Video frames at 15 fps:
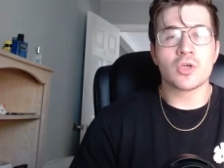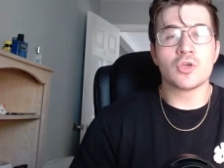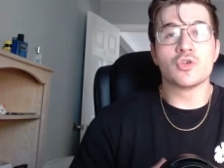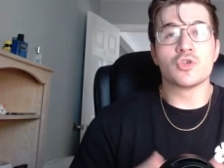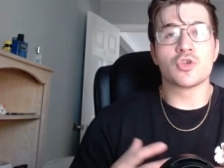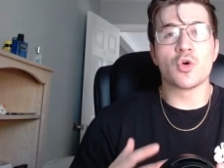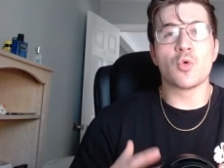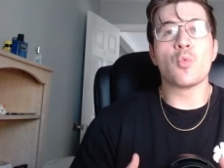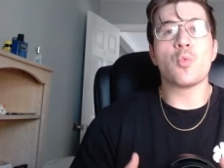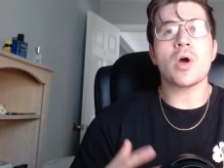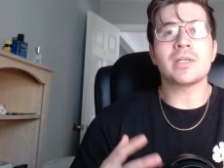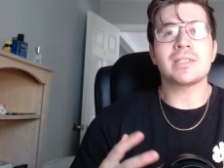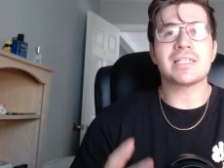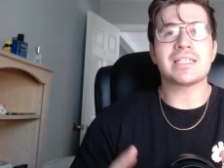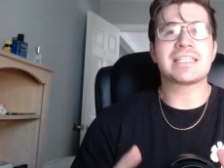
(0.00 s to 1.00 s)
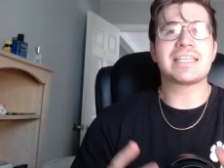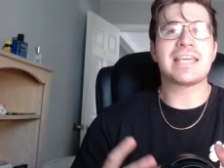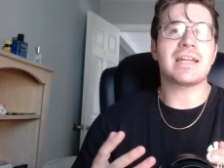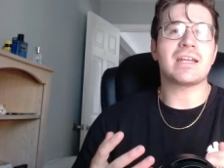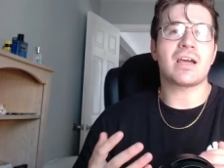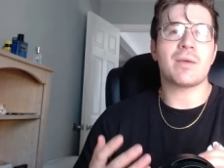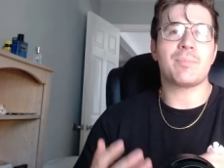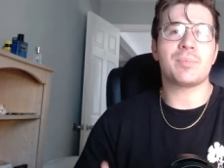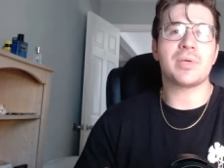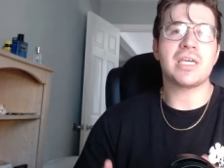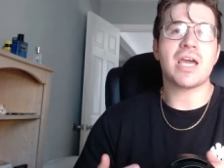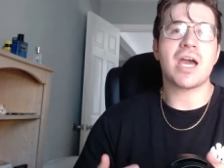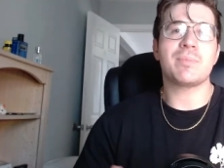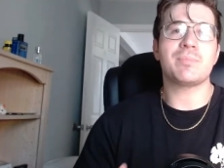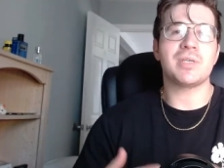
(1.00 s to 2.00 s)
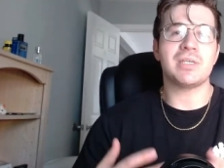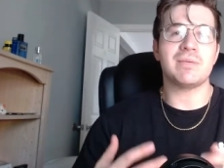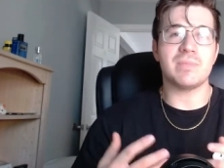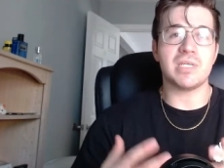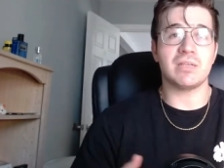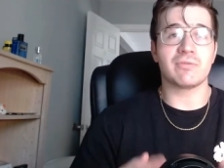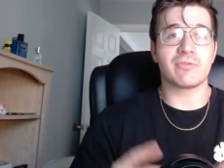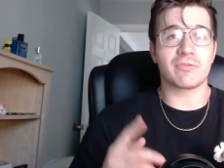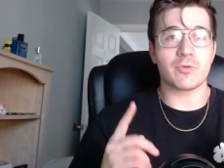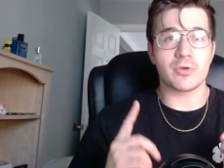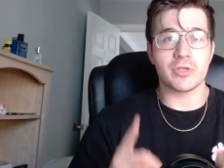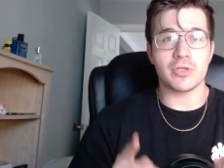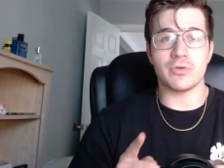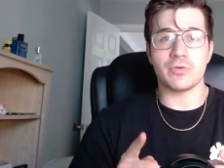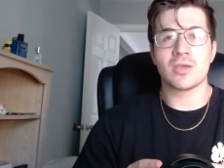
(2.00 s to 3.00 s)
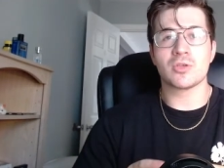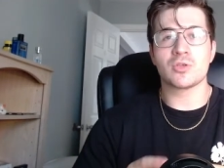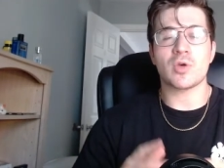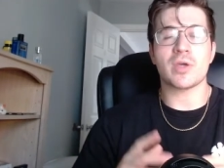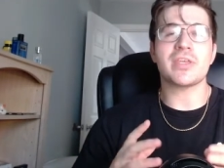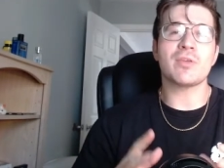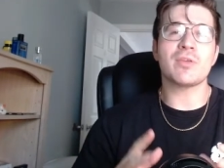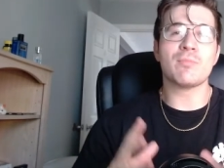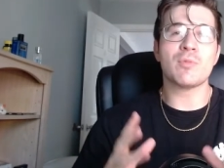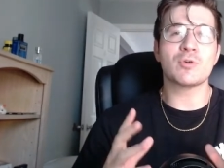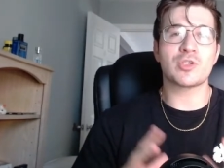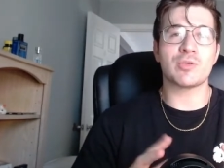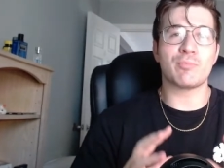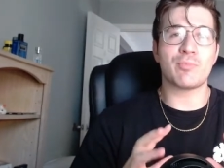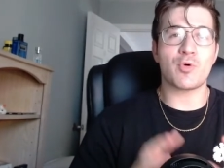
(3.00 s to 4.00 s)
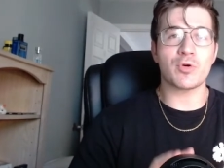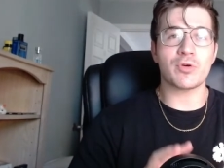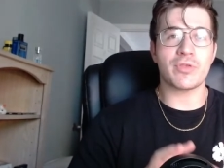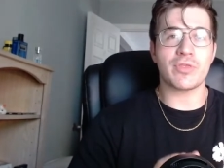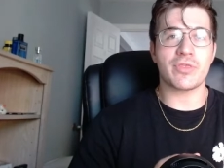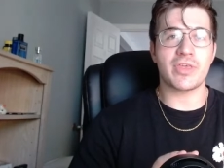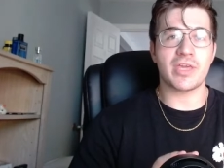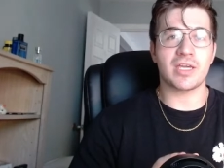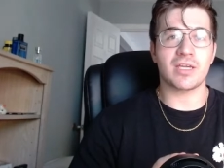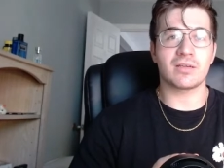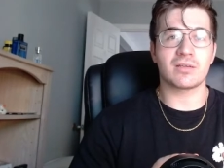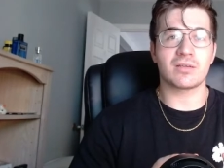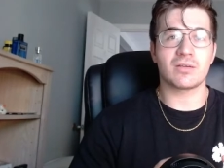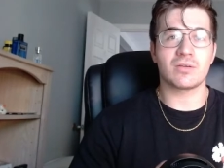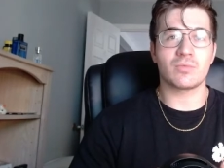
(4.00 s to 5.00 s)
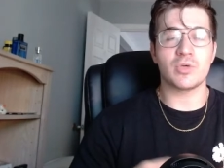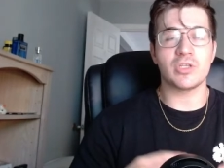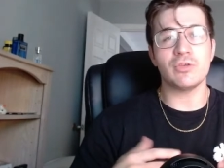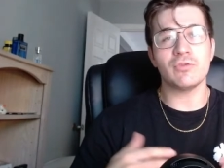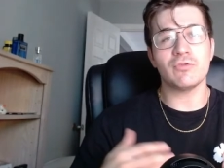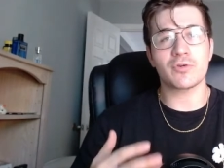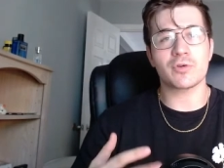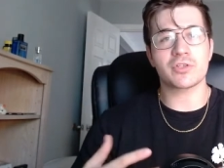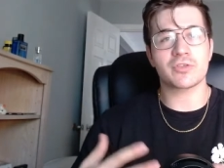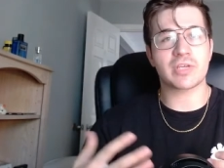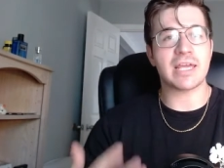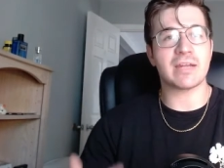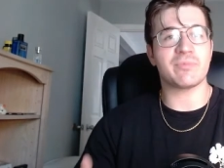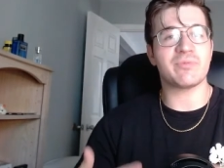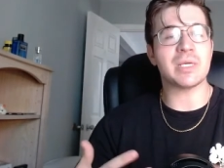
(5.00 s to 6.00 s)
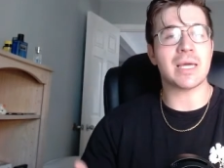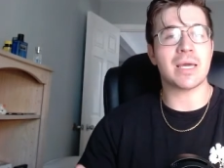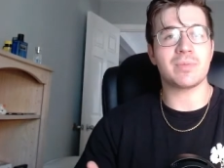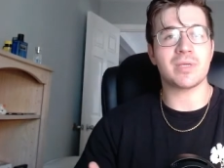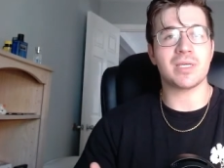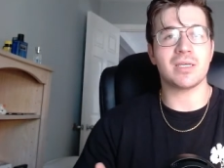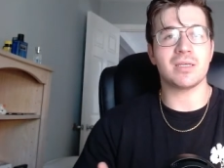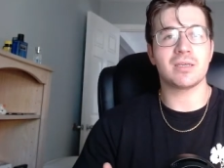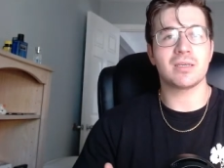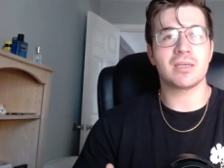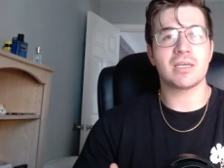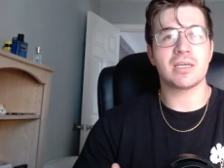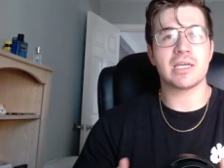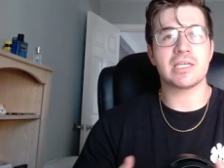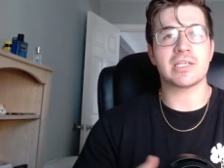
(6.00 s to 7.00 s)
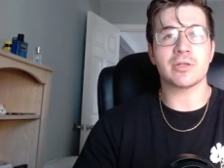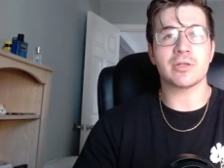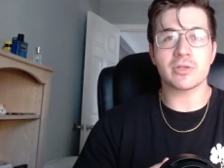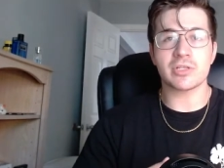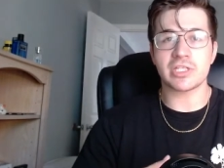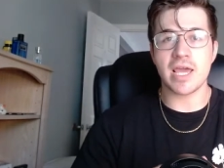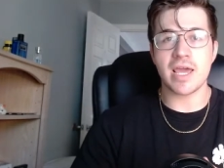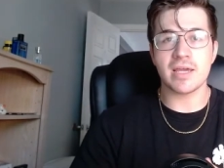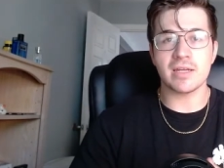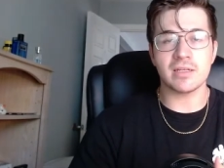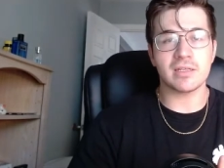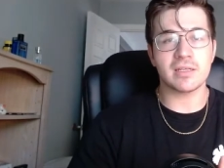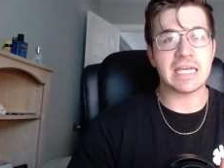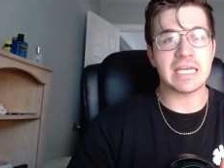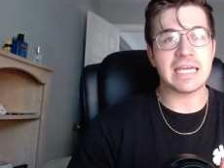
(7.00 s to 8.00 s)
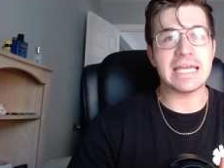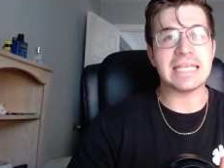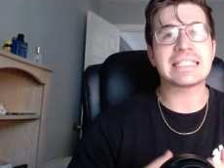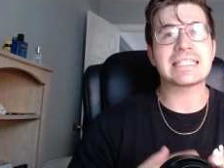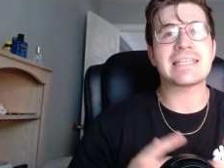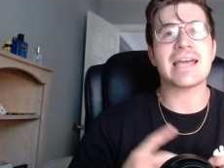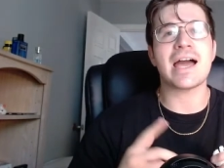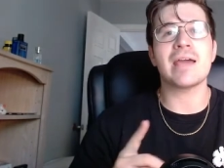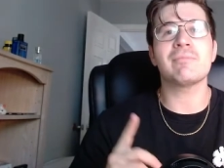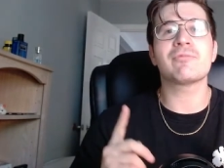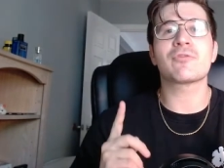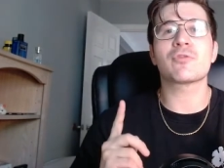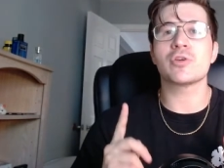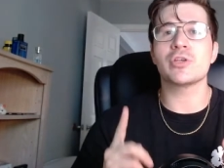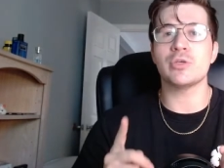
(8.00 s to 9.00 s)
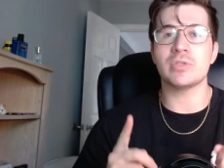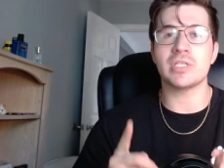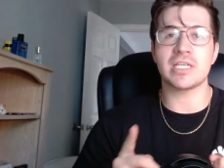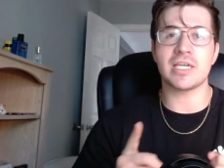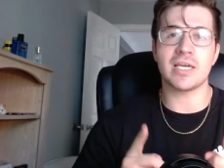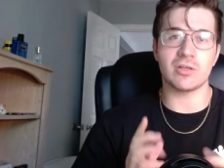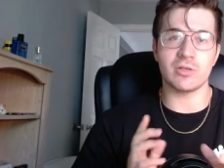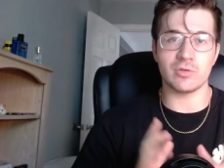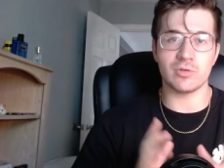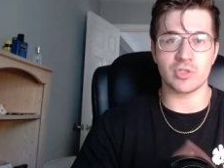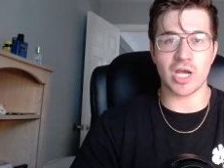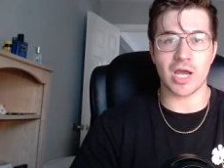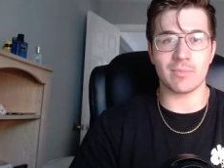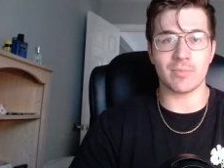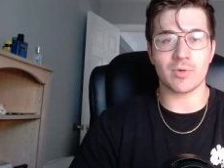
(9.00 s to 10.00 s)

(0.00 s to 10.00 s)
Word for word: So what does getting a PIP mean for you? So I think the most important thing when you first get a PIP is understand it's time for you to get a new job